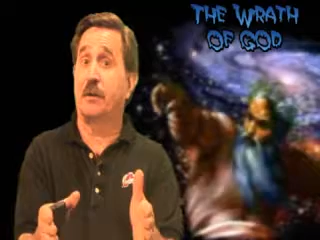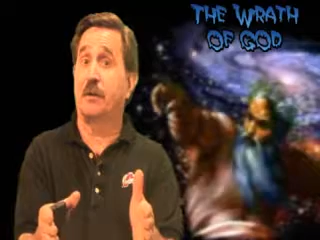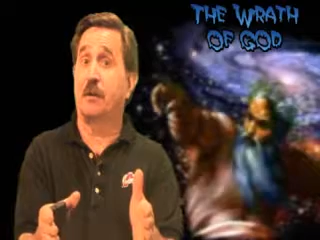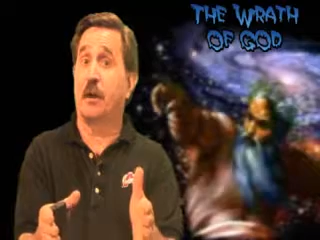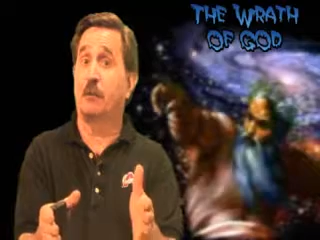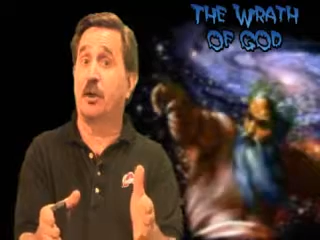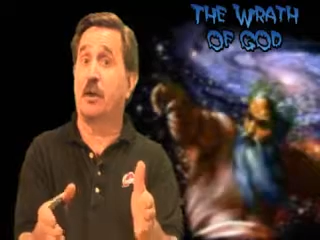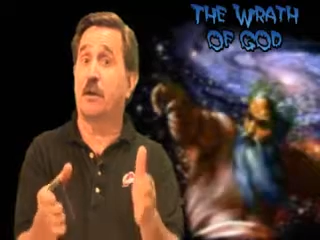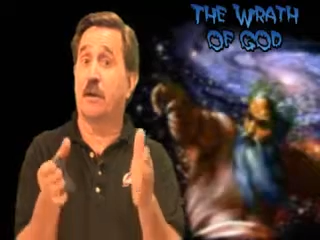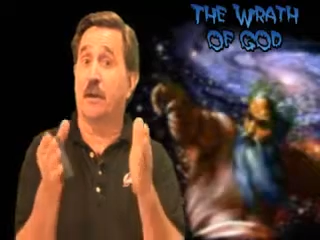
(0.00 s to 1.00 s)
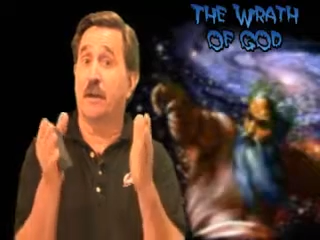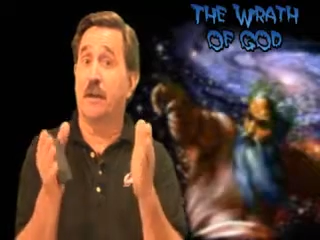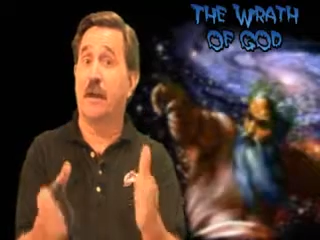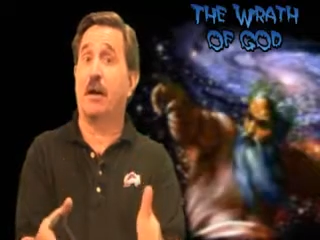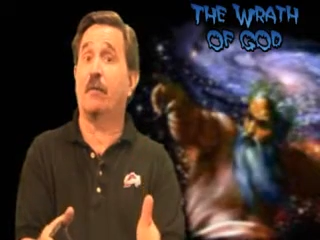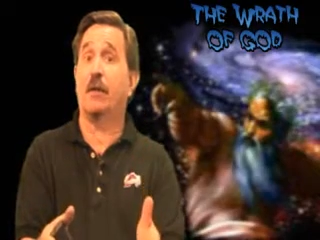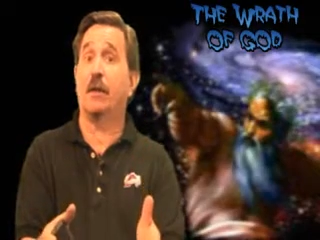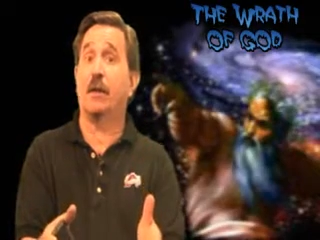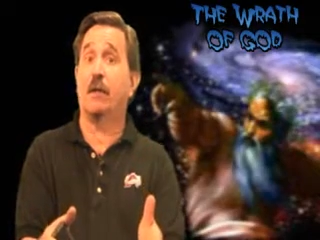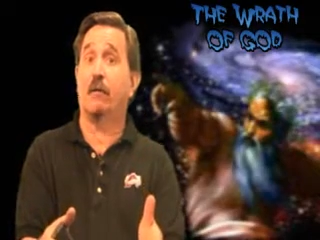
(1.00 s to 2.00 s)
about this subject, because it can
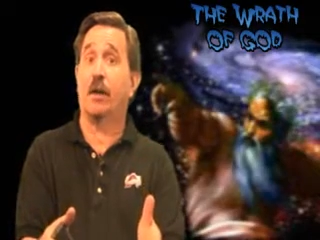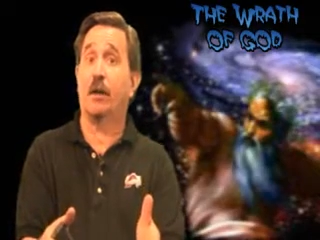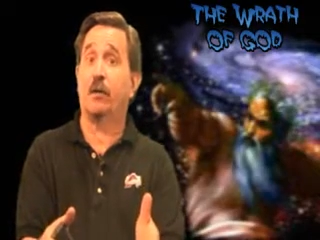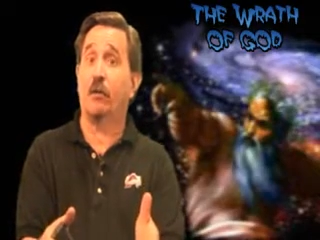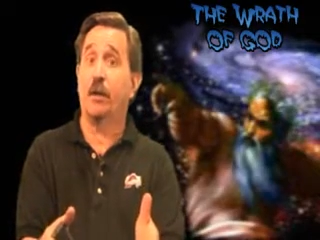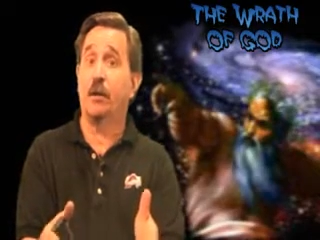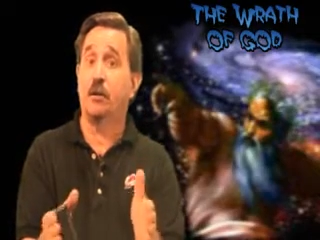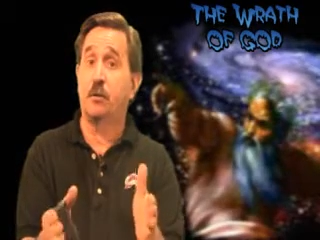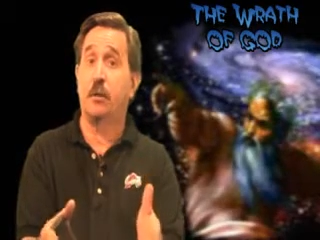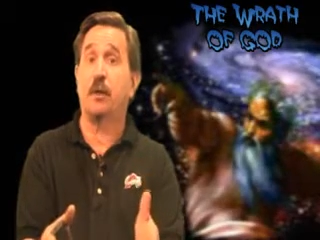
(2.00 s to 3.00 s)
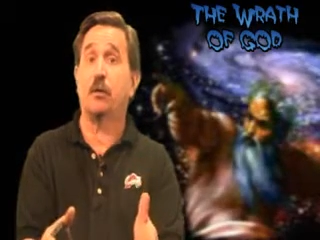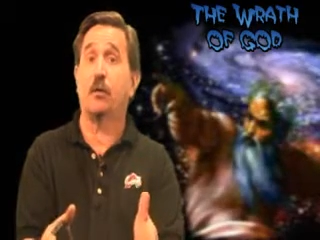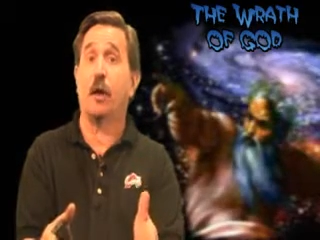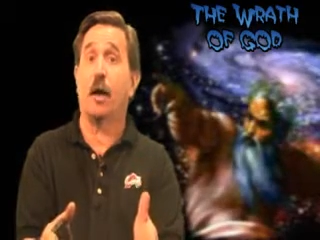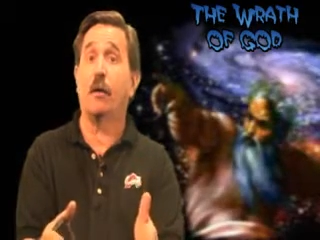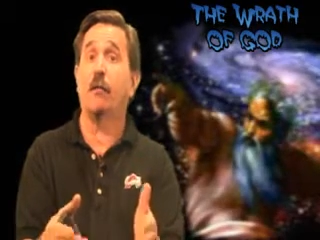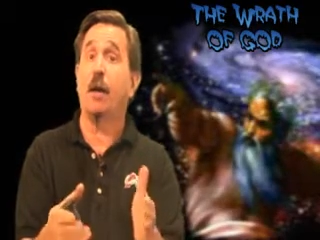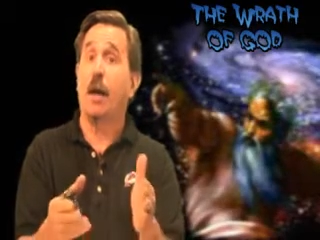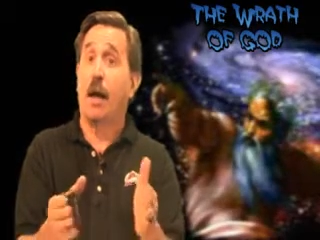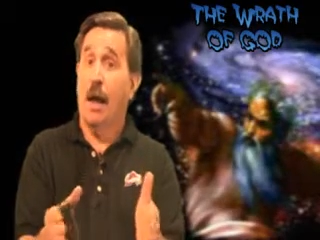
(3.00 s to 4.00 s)
definitely affect the way you spend your
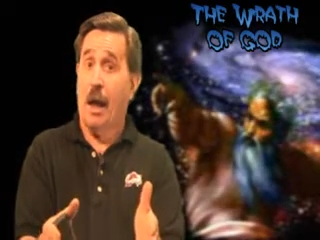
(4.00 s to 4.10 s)
life